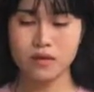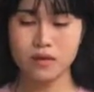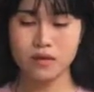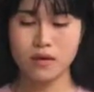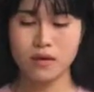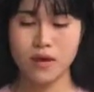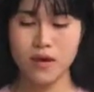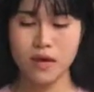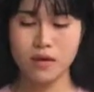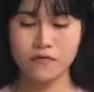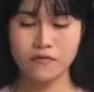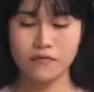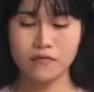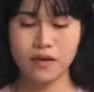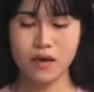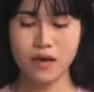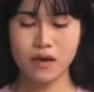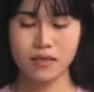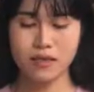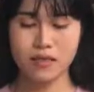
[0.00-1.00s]
They've
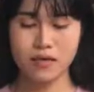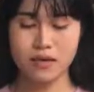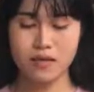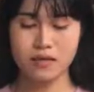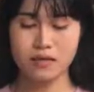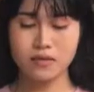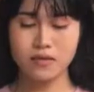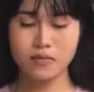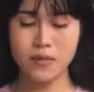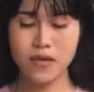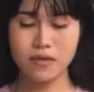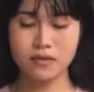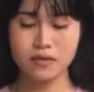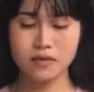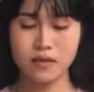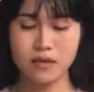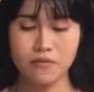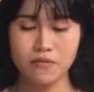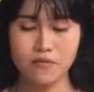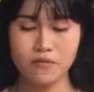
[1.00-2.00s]
got
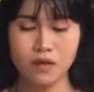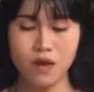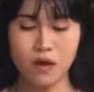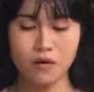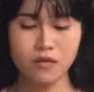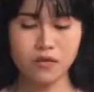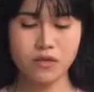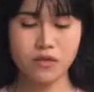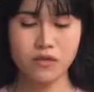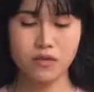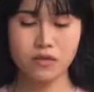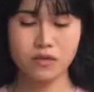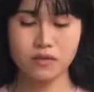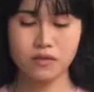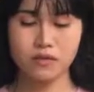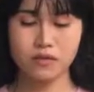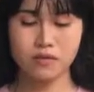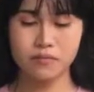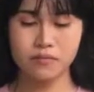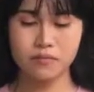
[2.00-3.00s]
expensive
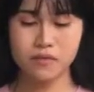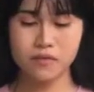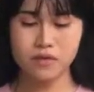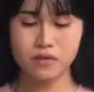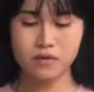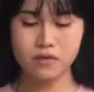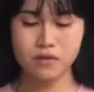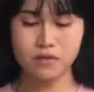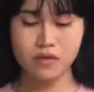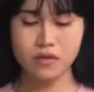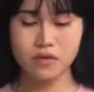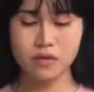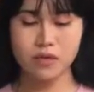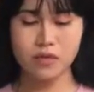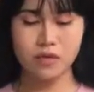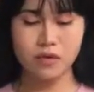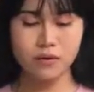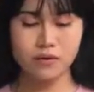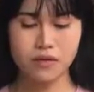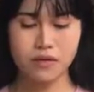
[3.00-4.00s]
doctors to
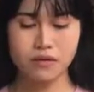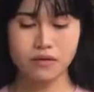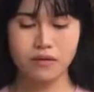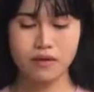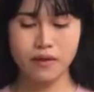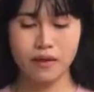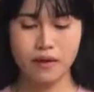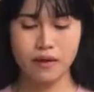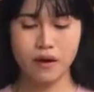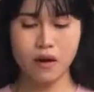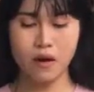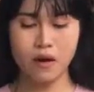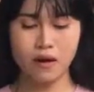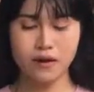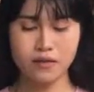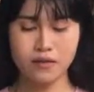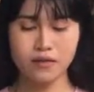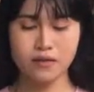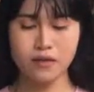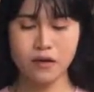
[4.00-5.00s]
cure their
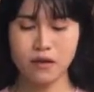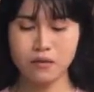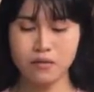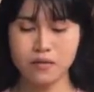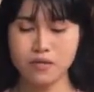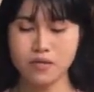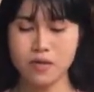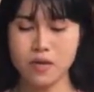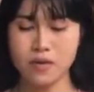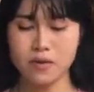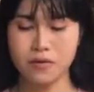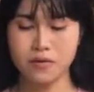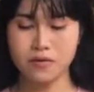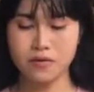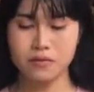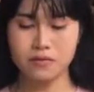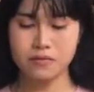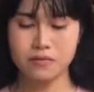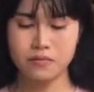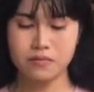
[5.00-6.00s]
hearts of
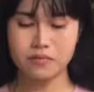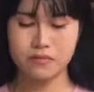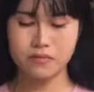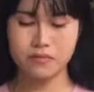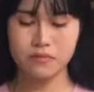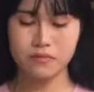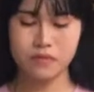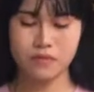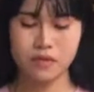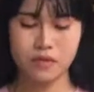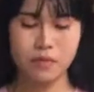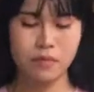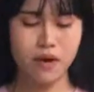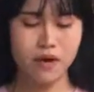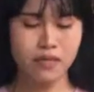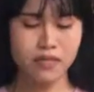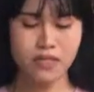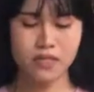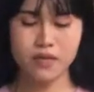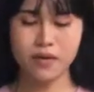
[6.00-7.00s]
stone.
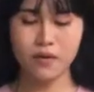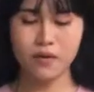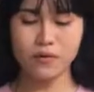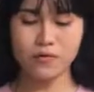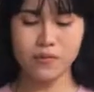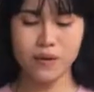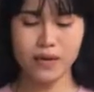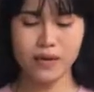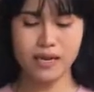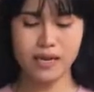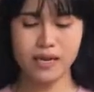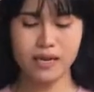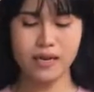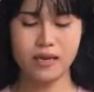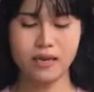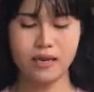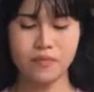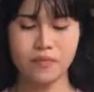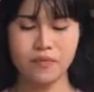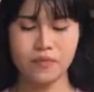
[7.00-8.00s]
But
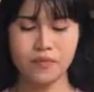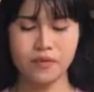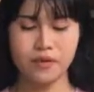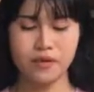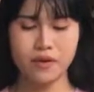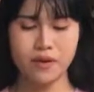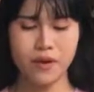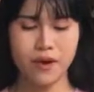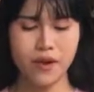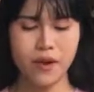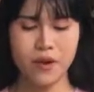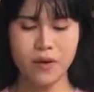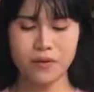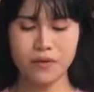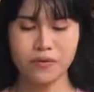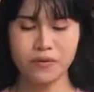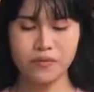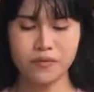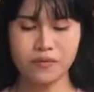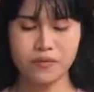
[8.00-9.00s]
nobody,
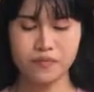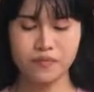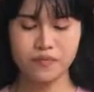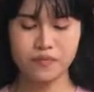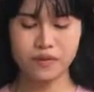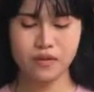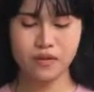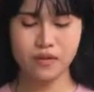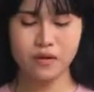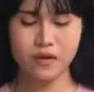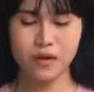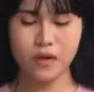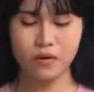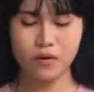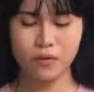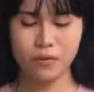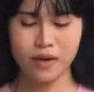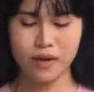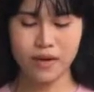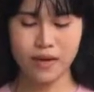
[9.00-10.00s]
no,
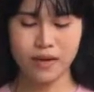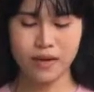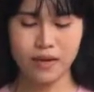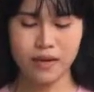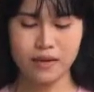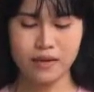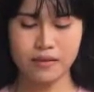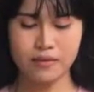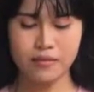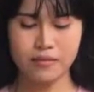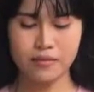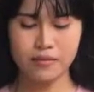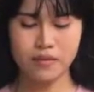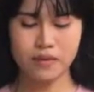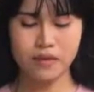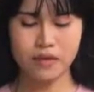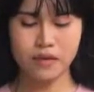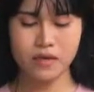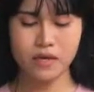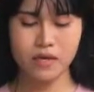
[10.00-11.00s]
nobody
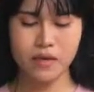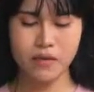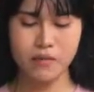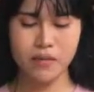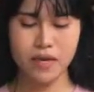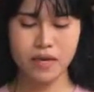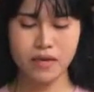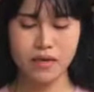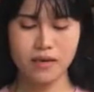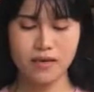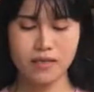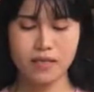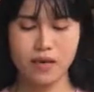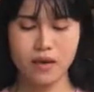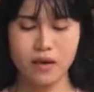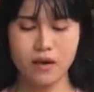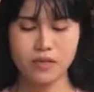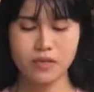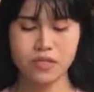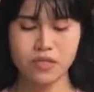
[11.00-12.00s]
can make it
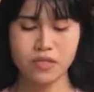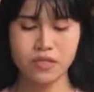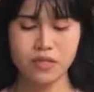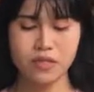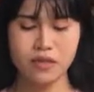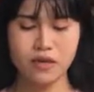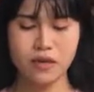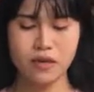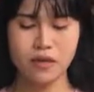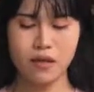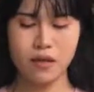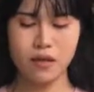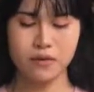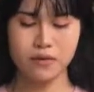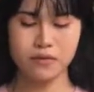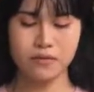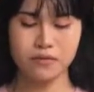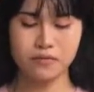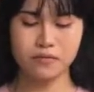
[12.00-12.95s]
out here alone.